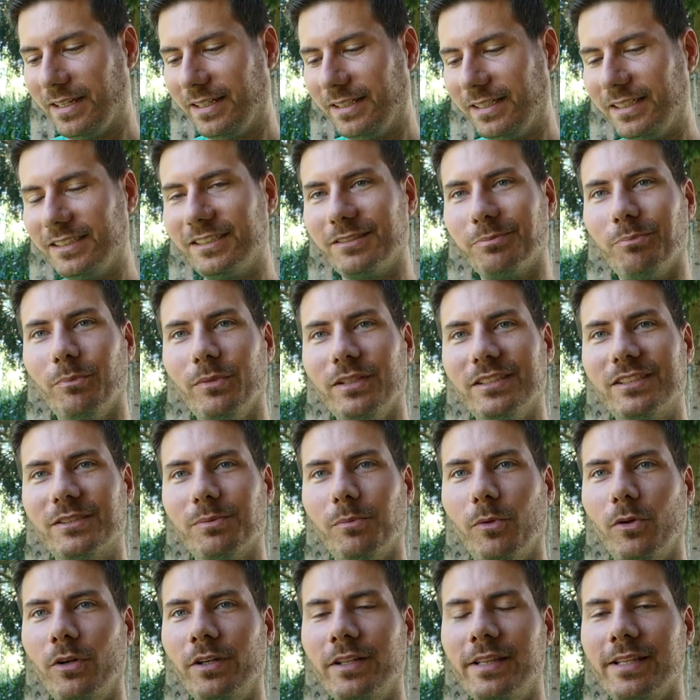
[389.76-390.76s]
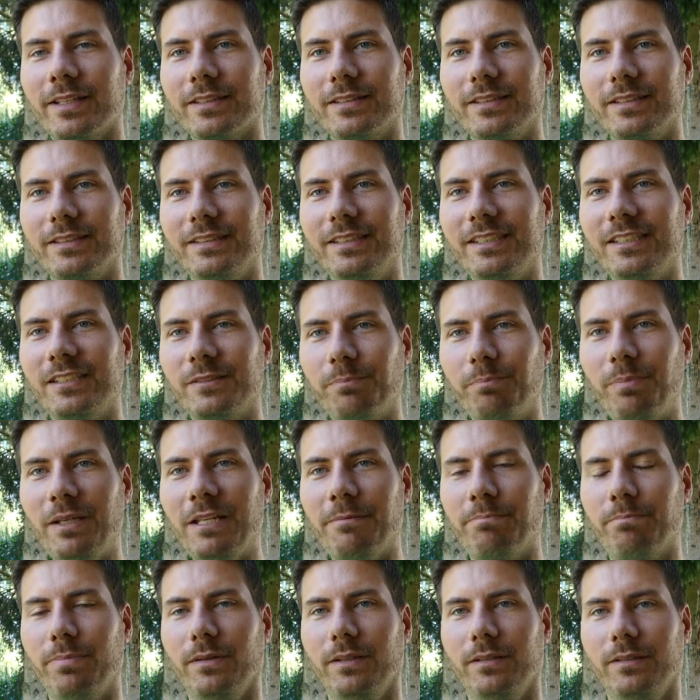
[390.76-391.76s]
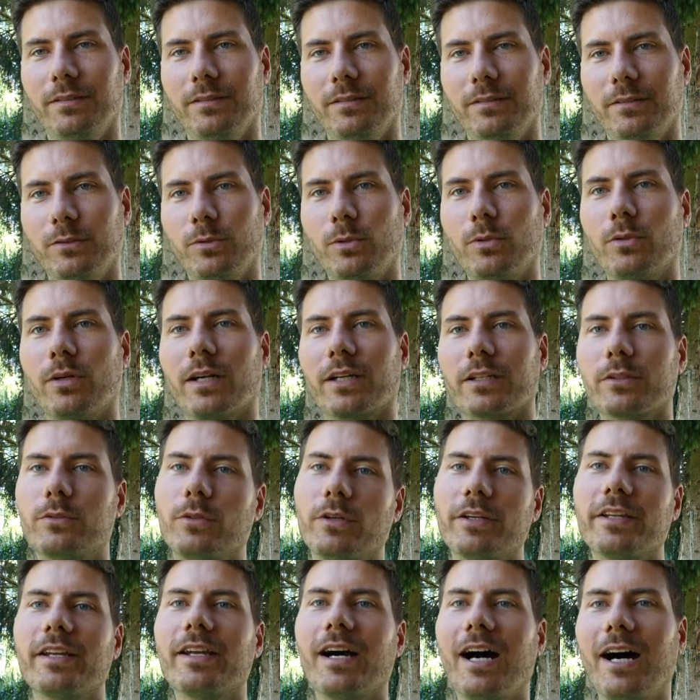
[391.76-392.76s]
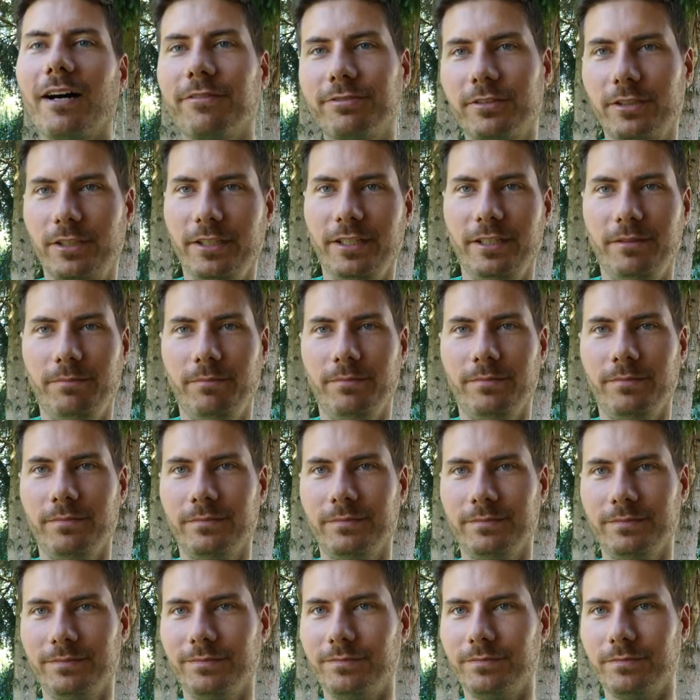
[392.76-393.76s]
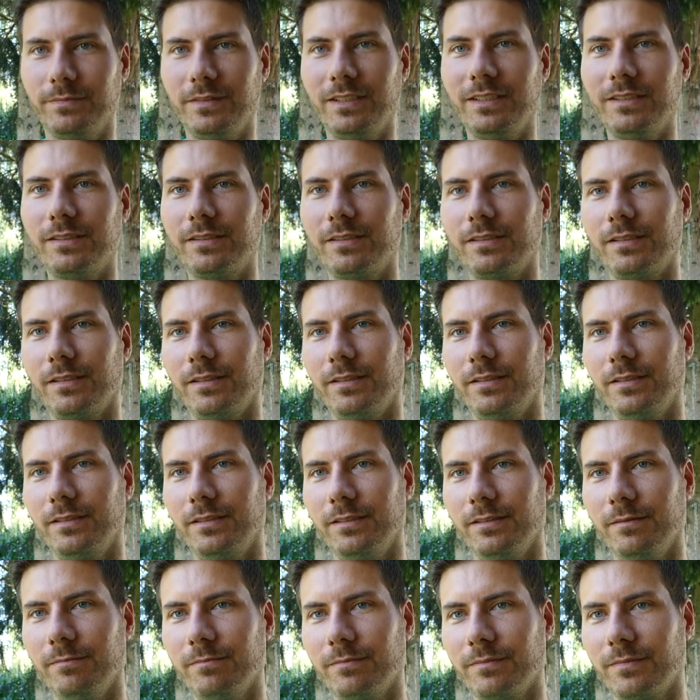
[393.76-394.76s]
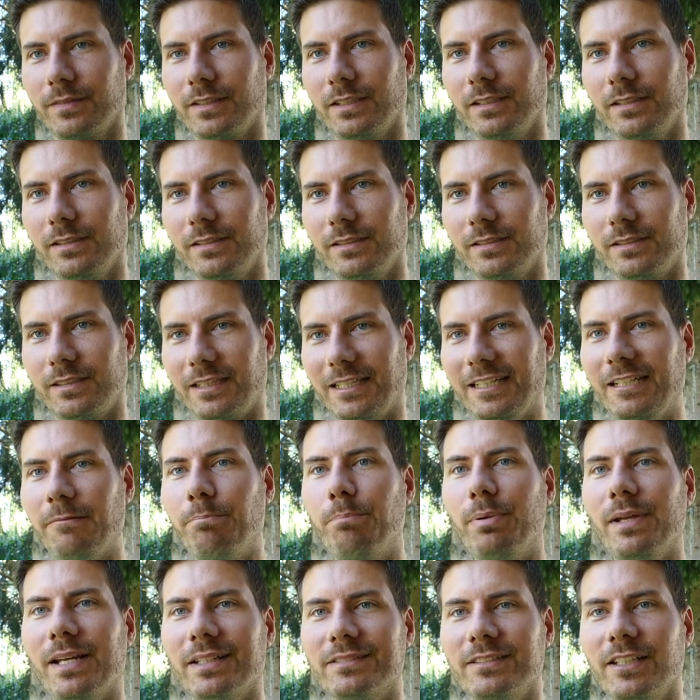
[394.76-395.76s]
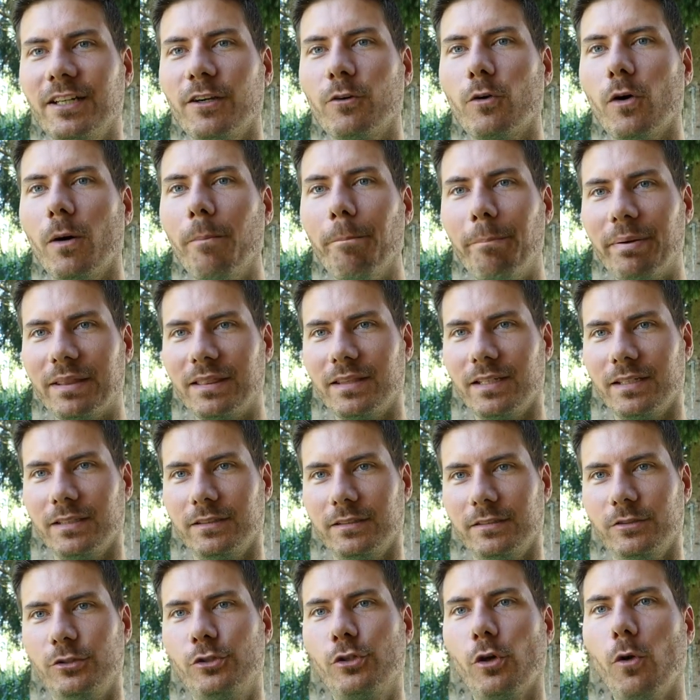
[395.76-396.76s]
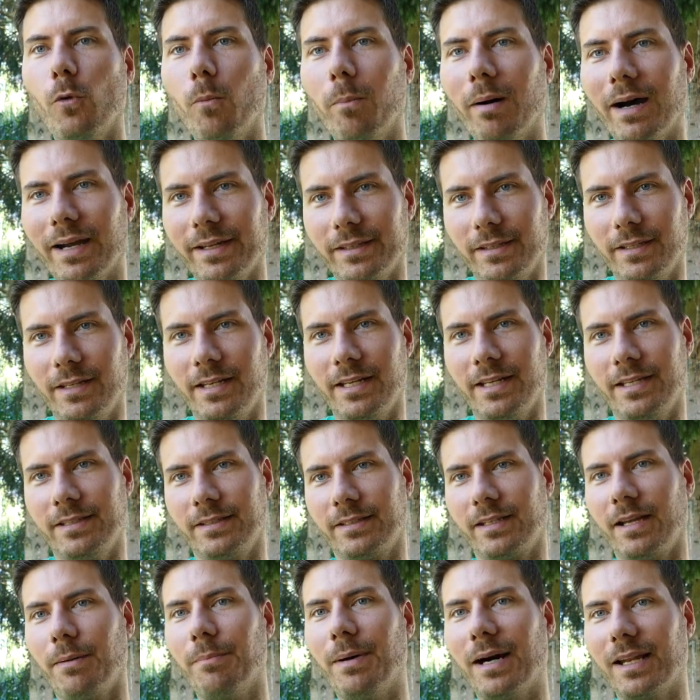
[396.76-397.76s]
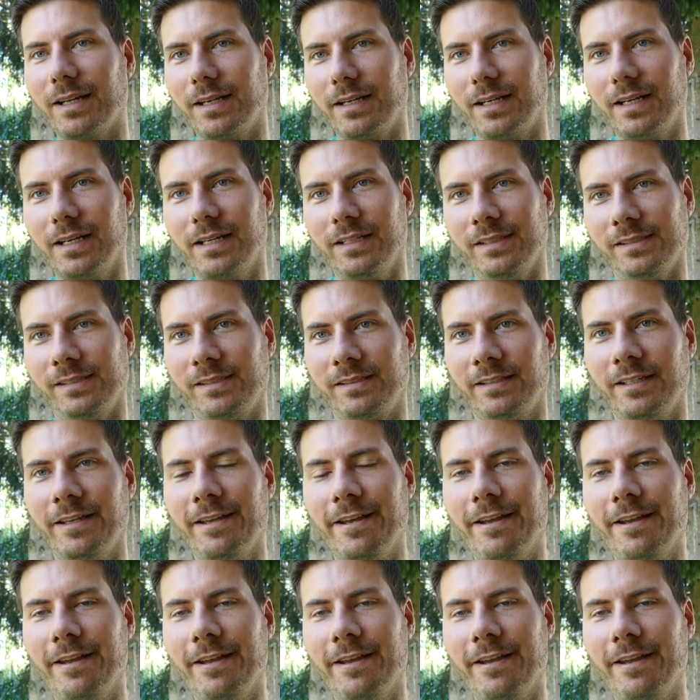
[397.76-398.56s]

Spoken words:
It's more that these people who are going after him, this sleepy and incompetent Joe Biden and Kamala Harris,